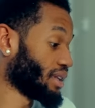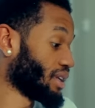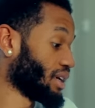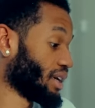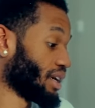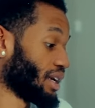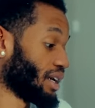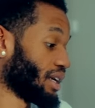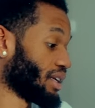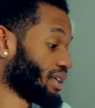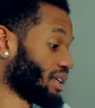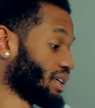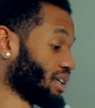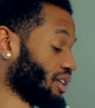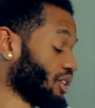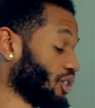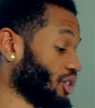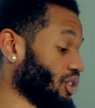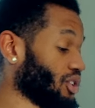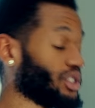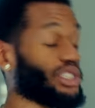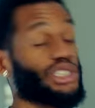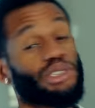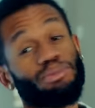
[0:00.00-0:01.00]
The the
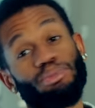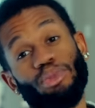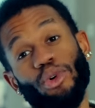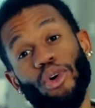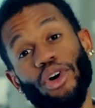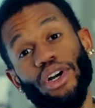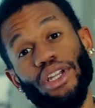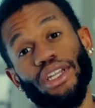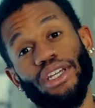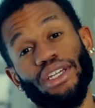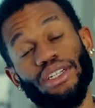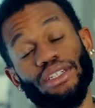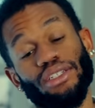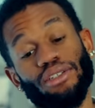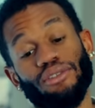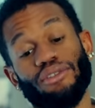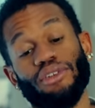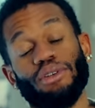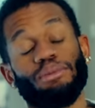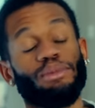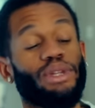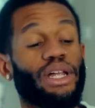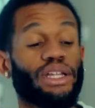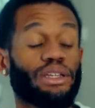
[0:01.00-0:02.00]
noodles is boiling. You
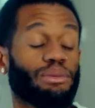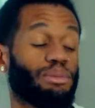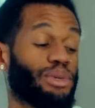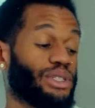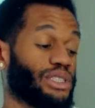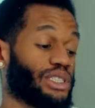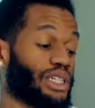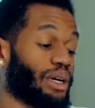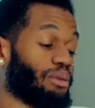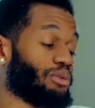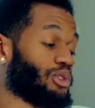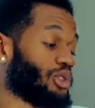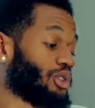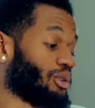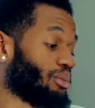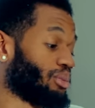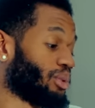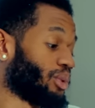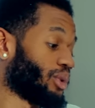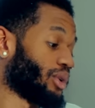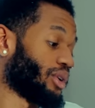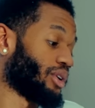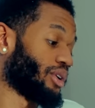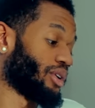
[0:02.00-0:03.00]
feel me? Let them bitches come to a
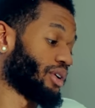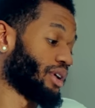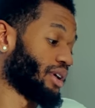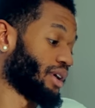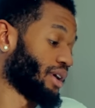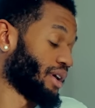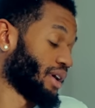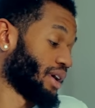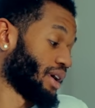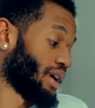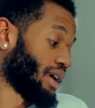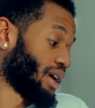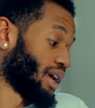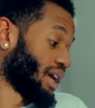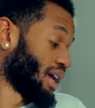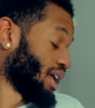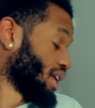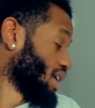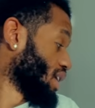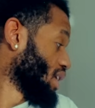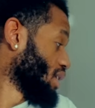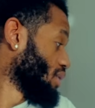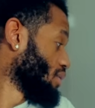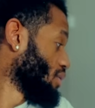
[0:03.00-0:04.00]
boil.
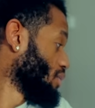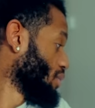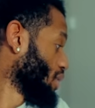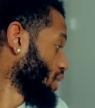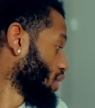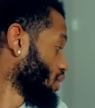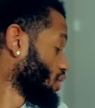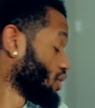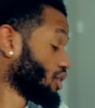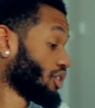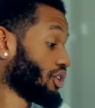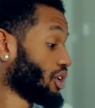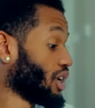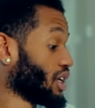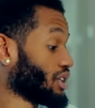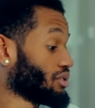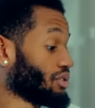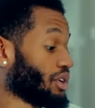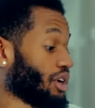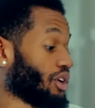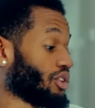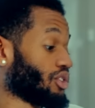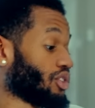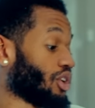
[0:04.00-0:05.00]
And then what we're gonna do is
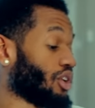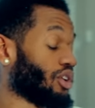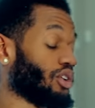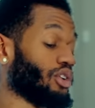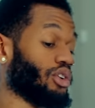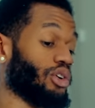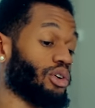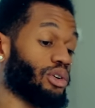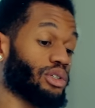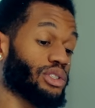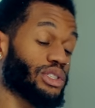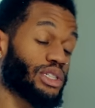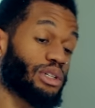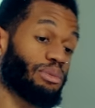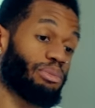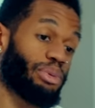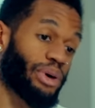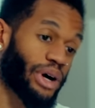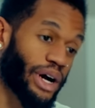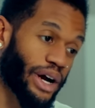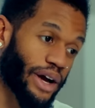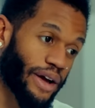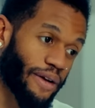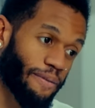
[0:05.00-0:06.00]
we're gonna throw the noodles in the
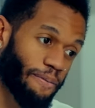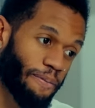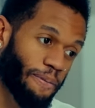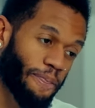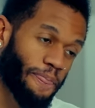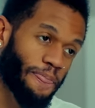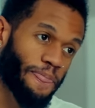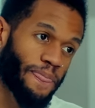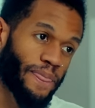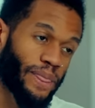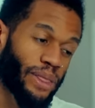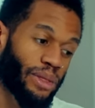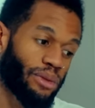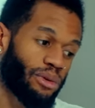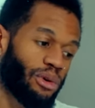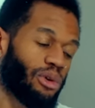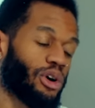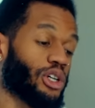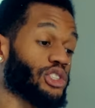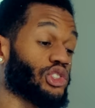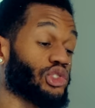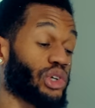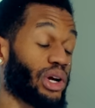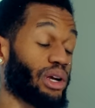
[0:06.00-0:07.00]
pot.
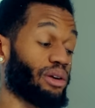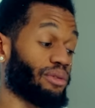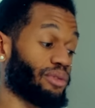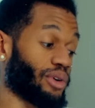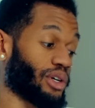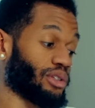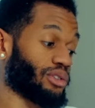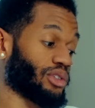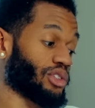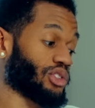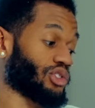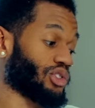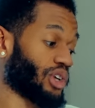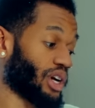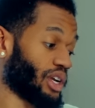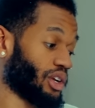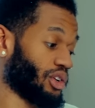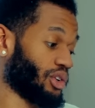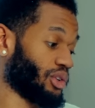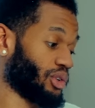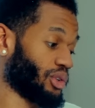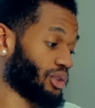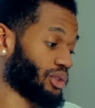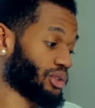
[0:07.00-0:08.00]
We're gonna strain them first. We're gonna strain
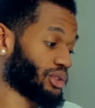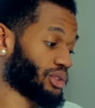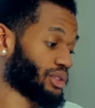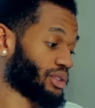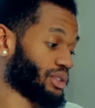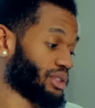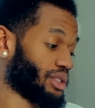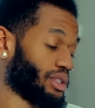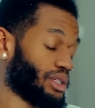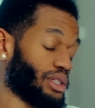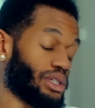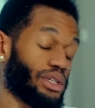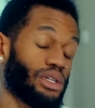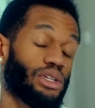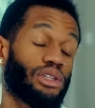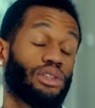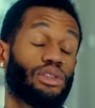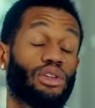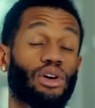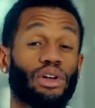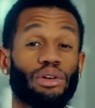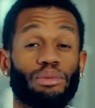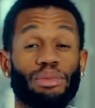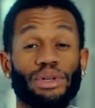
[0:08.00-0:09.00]
the noodles,
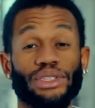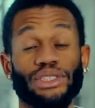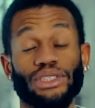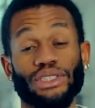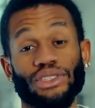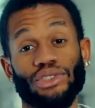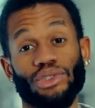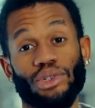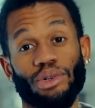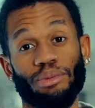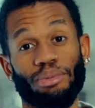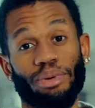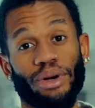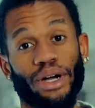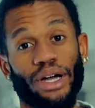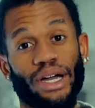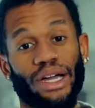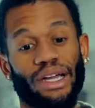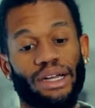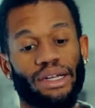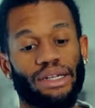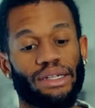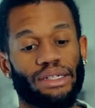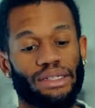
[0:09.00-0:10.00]
throw them bitches into a
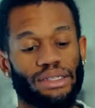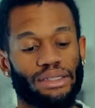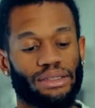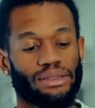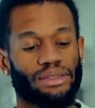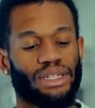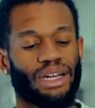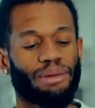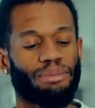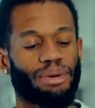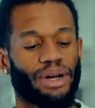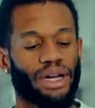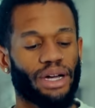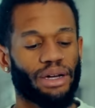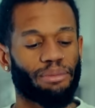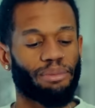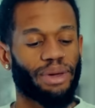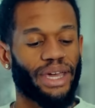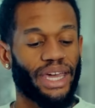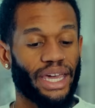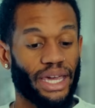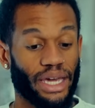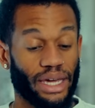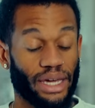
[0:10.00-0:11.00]
pot. Not
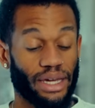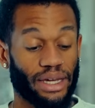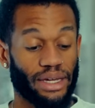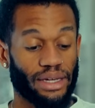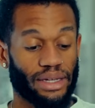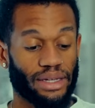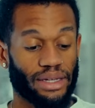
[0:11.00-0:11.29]
pot, pan.